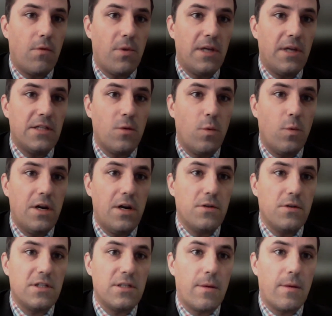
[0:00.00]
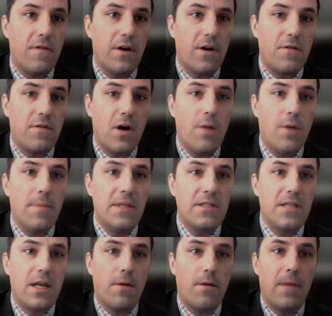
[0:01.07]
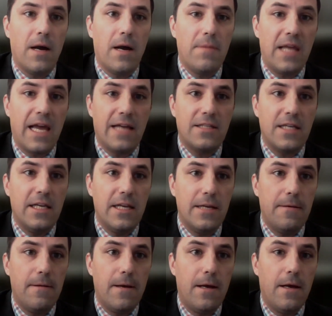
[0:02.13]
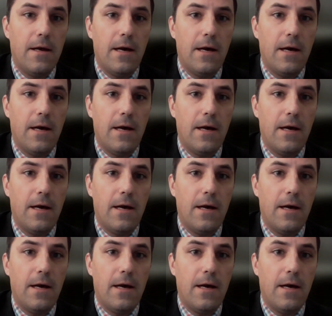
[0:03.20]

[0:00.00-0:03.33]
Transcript: replacing windows at some of our developments that are um, gas heated